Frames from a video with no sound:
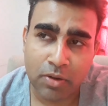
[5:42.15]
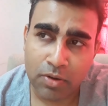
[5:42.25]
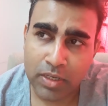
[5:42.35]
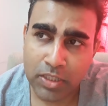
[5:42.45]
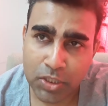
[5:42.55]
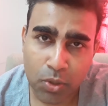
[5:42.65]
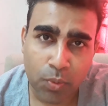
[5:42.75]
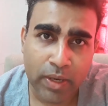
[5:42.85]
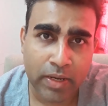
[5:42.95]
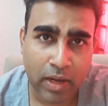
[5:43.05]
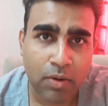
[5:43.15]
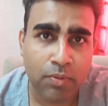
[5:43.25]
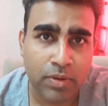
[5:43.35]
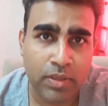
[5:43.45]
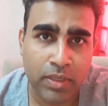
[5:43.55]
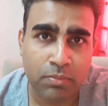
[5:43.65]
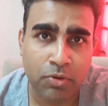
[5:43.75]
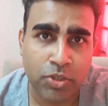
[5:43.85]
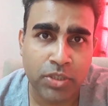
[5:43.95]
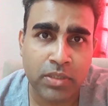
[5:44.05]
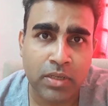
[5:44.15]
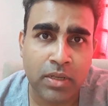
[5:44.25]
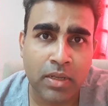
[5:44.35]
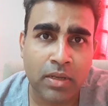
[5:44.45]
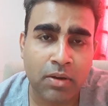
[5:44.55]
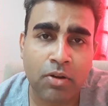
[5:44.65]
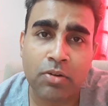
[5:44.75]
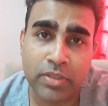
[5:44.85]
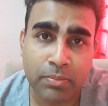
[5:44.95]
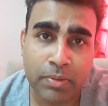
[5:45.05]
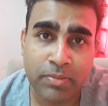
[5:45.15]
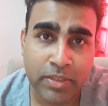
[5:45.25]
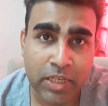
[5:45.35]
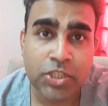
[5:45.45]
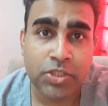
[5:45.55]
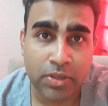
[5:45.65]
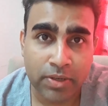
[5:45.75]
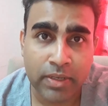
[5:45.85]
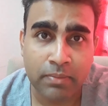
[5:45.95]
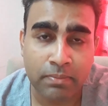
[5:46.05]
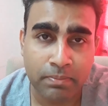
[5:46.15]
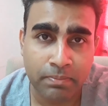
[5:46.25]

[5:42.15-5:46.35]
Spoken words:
or it's slowing down in motion, or sometimes stationary,